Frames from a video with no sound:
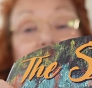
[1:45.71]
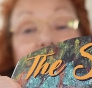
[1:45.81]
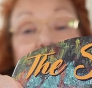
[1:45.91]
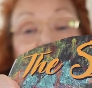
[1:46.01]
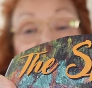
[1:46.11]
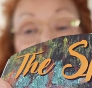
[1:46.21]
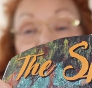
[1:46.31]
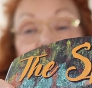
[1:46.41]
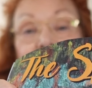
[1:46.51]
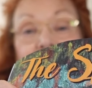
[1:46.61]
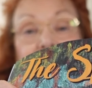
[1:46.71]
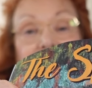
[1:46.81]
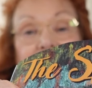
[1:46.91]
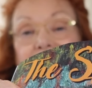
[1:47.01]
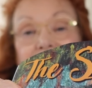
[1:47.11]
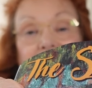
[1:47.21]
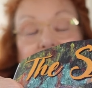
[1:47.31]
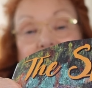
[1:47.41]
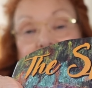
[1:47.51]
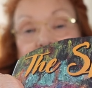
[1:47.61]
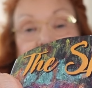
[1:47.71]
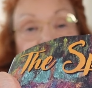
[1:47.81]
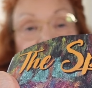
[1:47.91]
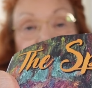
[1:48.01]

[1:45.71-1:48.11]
know, just do a little plot like